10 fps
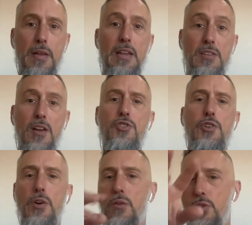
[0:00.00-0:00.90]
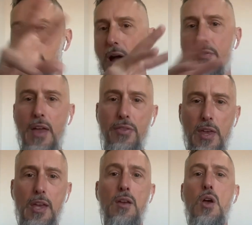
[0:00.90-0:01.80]
but industrial throughout that
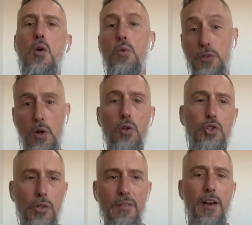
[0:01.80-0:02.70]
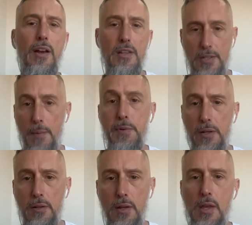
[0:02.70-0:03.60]
thing was culturally very accepted.